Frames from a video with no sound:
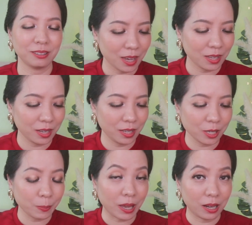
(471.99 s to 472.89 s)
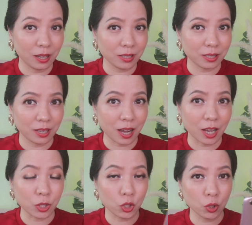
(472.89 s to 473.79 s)
And in this palette, there
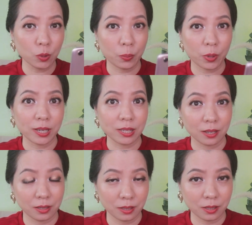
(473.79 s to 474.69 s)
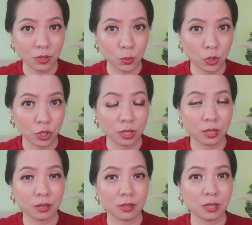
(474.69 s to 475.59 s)
are two pressed glitters which
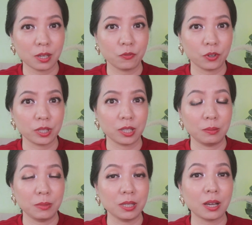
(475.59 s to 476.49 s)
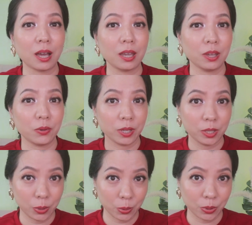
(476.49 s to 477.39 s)
is not safe for the immediate eye area
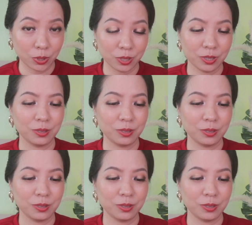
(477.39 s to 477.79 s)
used.